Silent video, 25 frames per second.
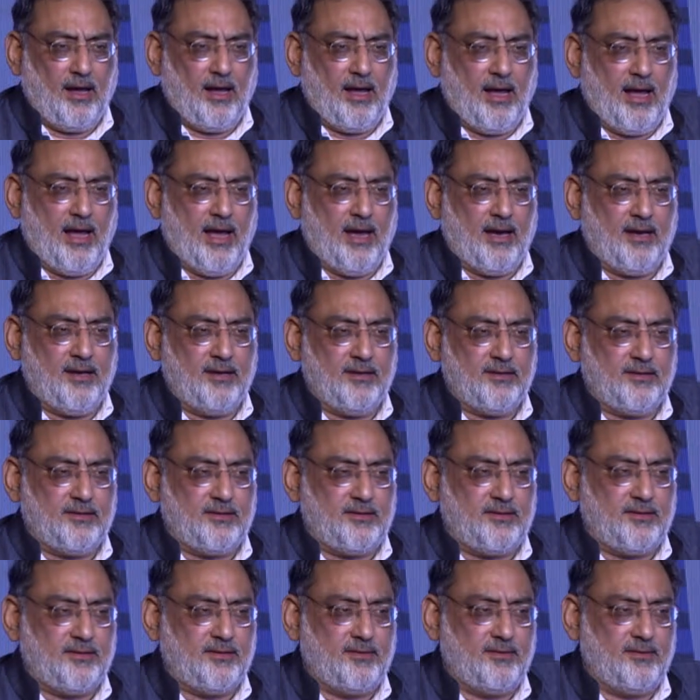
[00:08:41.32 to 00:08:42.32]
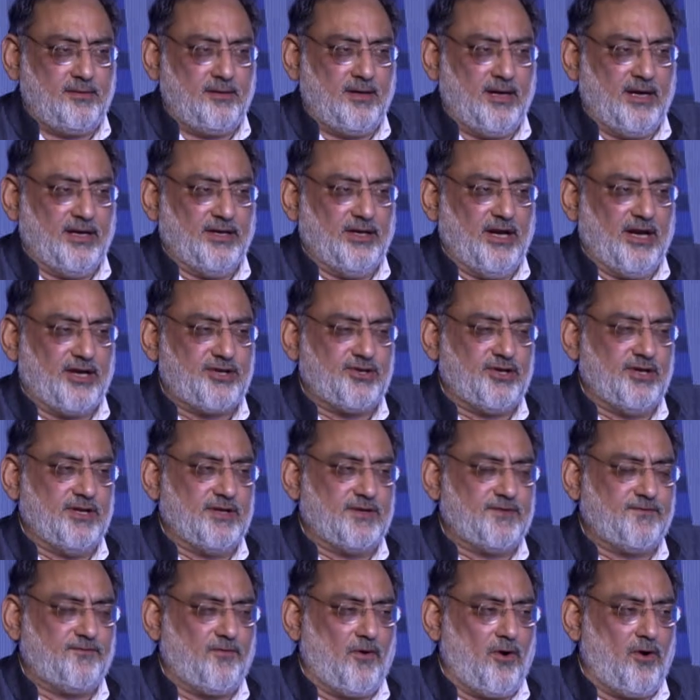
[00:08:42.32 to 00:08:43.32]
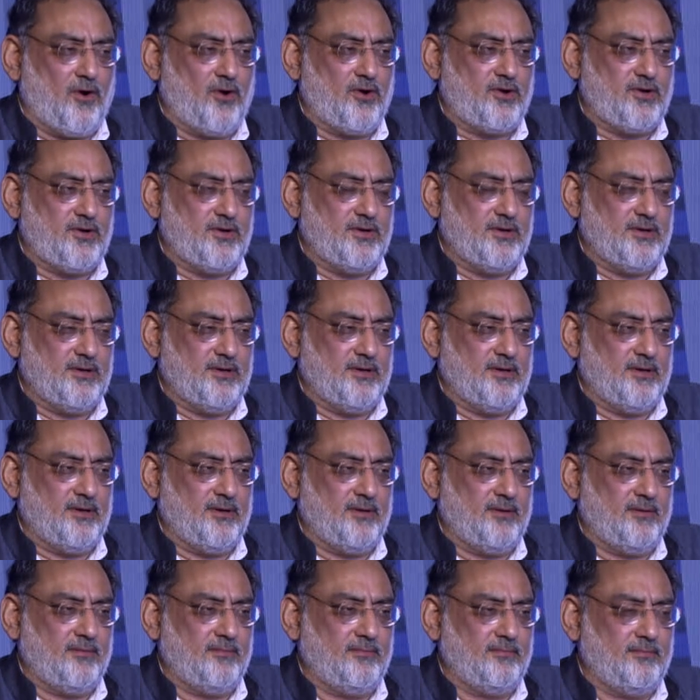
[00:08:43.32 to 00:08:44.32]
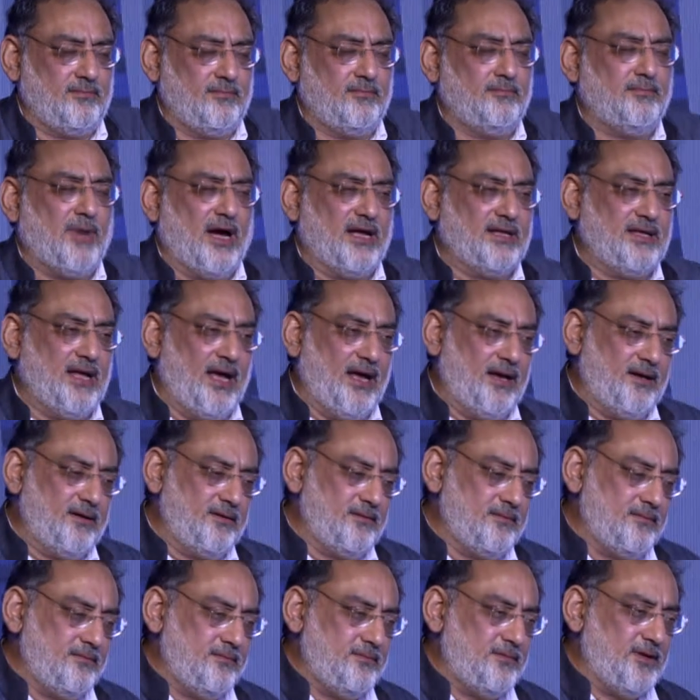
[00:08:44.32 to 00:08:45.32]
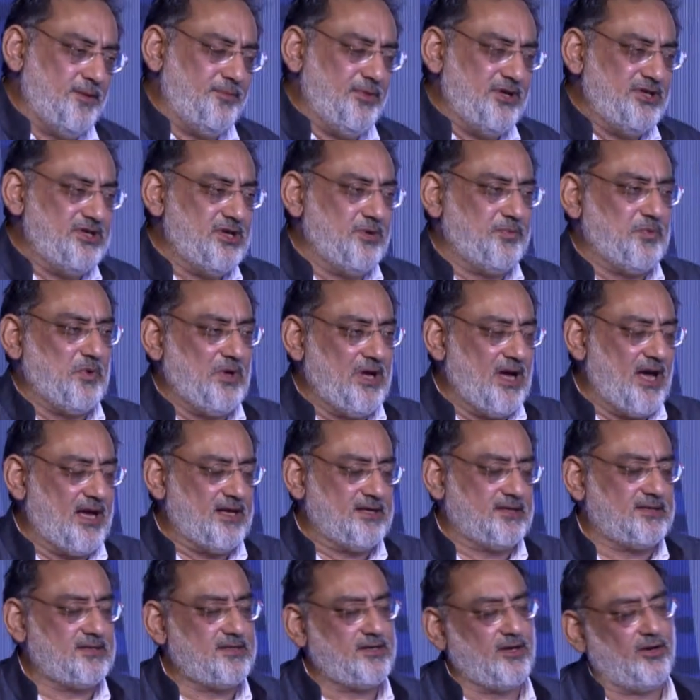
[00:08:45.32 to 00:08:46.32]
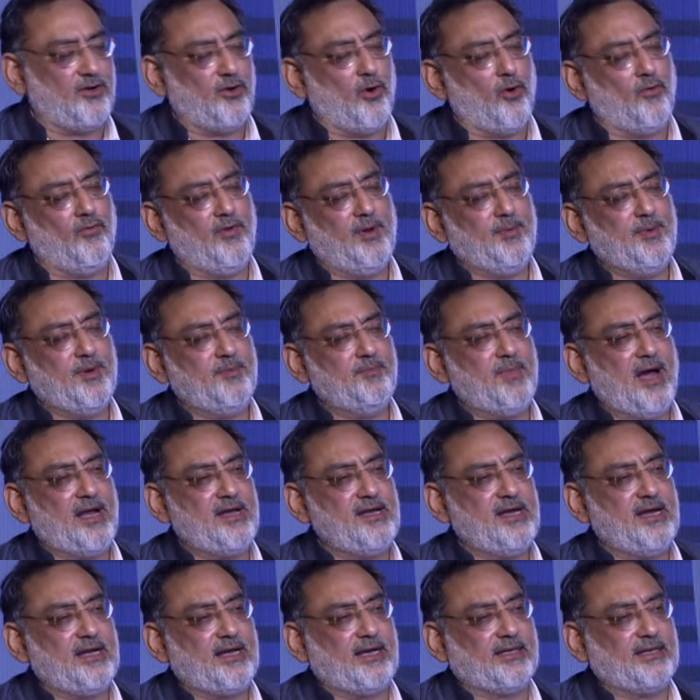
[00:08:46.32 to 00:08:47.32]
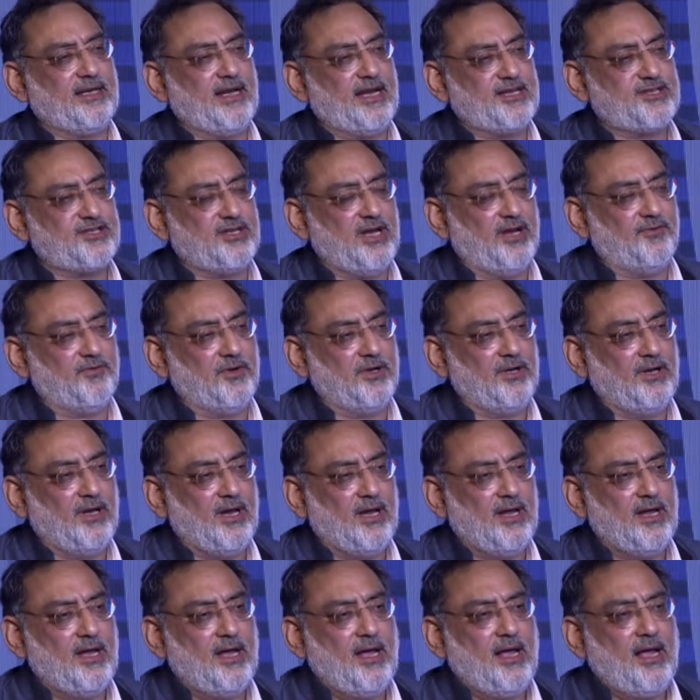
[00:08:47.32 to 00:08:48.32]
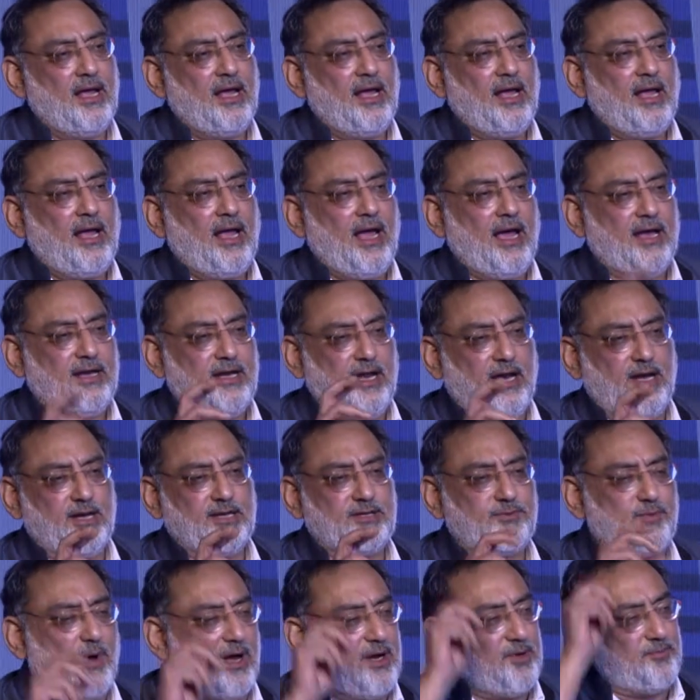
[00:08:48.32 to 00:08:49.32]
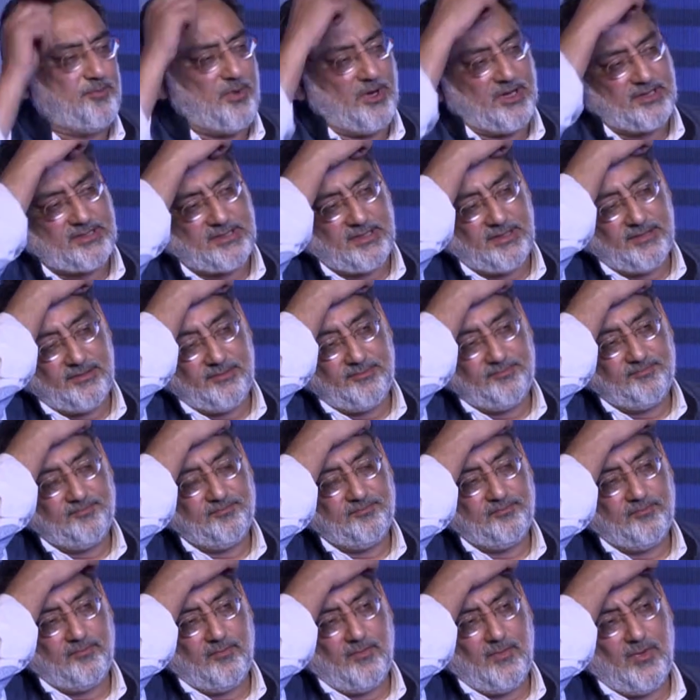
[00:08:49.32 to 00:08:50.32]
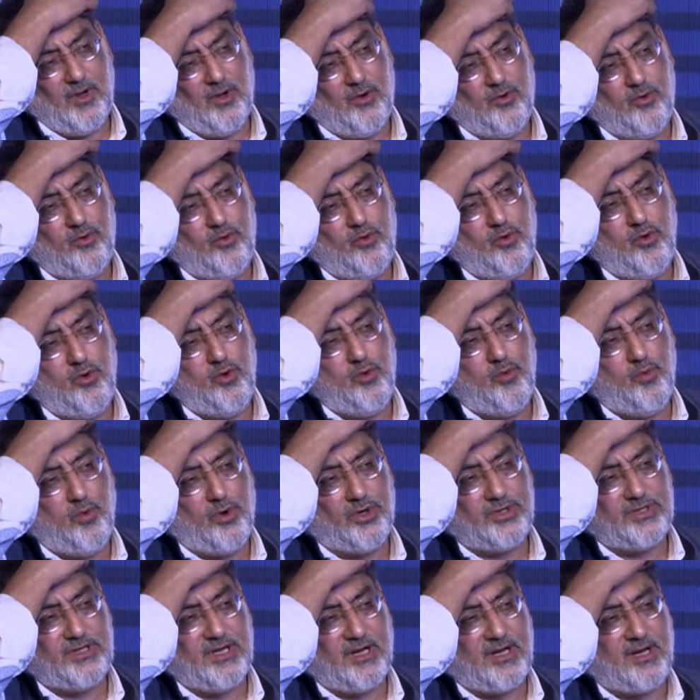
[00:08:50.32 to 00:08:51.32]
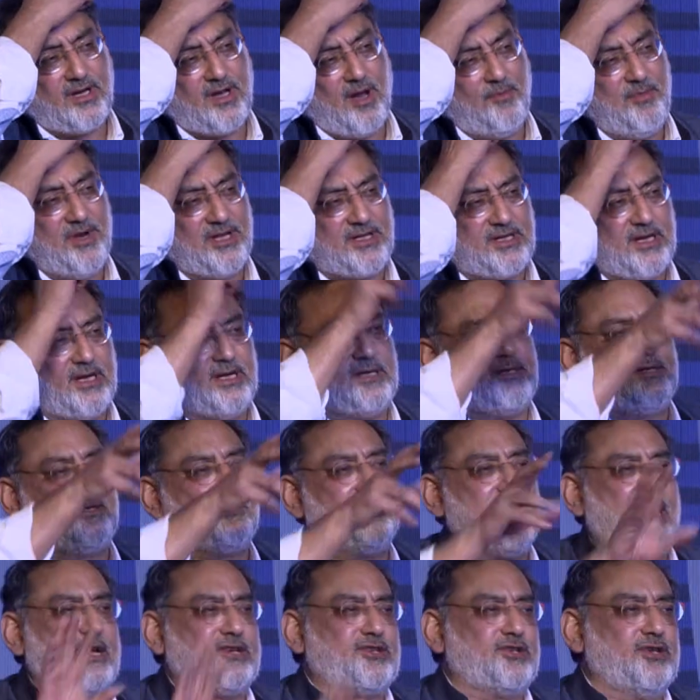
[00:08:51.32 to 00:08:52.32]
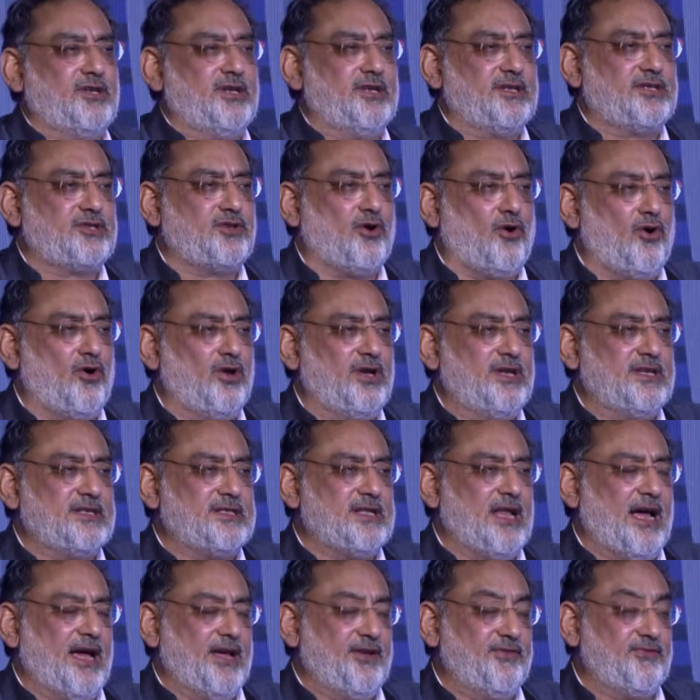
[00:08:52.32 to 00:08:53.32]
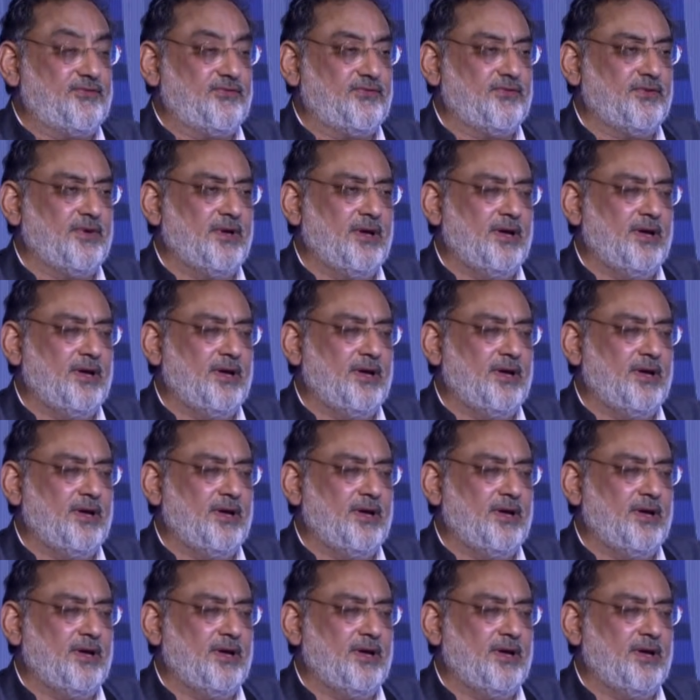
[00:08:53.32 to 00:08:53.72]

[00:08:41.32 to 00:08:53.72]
and an election is fought. By then, the BJP has an overwhelming mandate at the national level. And here is one person who was a committed nationalist all his life,